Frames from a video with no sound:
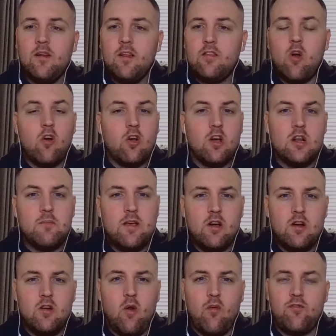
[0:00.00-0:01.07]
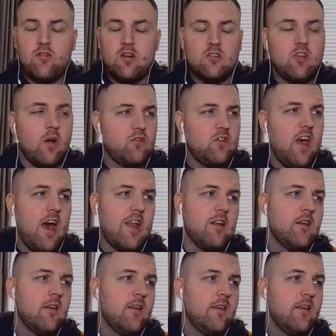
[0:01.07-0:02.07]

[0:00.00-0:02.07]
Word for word: Not going to be good enough for a top ten.